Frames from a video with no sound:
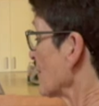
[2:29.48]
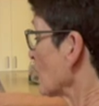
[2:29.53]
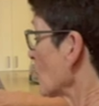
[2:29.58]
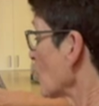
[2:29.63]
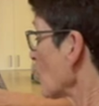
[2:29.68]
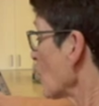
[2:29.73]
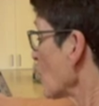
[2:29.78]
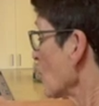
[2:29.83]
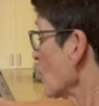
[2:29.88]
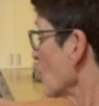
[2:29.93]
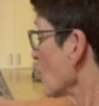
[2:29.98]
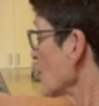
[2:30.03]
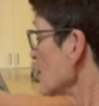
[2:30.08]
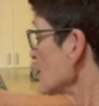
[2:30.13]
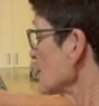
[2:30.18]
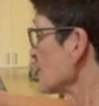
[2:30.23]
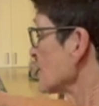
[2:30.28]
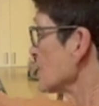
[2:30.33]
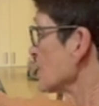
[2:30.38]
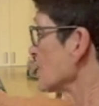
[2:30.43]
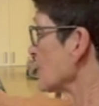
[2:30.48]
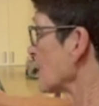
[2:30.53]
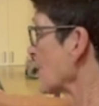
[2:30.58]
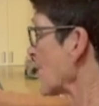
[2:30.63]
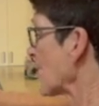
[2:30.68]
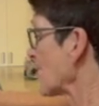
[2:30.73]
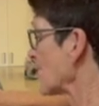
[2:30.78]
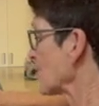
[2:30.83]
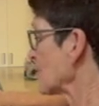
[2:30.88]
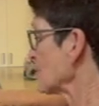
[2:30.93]
course, you
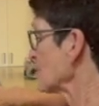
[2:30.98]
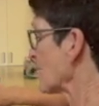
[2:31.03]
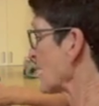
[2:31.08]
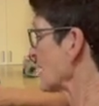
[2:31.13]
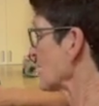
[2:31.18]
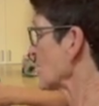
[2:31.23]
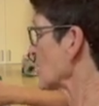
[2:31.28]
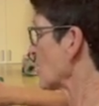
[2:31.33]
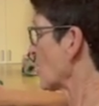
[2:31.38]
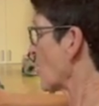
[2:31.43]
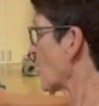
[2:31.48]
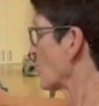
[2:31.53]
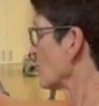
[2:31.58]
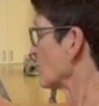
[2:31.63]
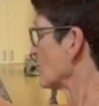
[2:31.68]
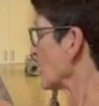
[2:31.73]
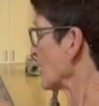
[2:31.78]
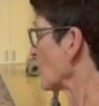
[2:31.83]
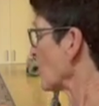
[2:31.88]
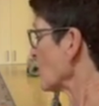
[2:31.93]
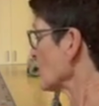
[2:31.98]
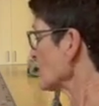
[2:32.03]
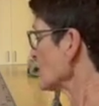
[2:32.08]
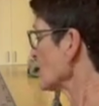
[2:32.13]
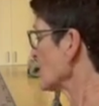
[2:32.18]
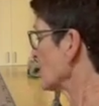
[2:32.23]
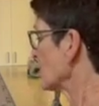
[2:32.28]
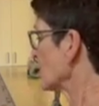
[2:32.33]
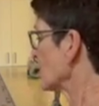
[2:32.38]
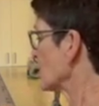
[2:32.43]
can make your own
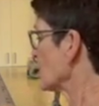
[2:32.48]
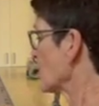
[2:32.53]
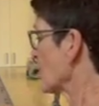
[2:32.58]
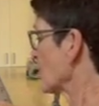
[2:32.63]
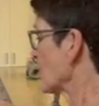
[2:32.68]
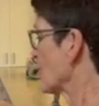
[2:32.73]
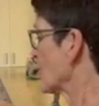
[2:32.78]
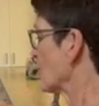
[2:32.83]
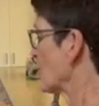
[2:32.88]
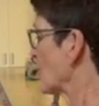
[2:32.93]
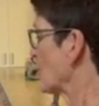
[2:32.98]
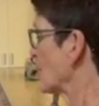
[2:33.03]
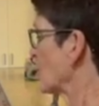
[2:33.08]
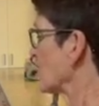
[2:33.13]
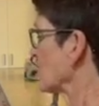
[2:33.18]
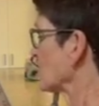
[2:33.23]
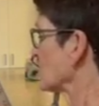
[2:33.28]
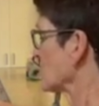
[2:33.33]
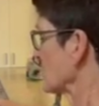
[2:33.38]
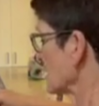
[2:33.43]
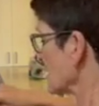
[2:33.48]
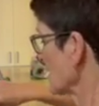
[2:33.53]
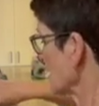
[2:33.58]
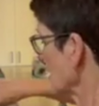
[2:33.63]
ricotta in your Thermomix.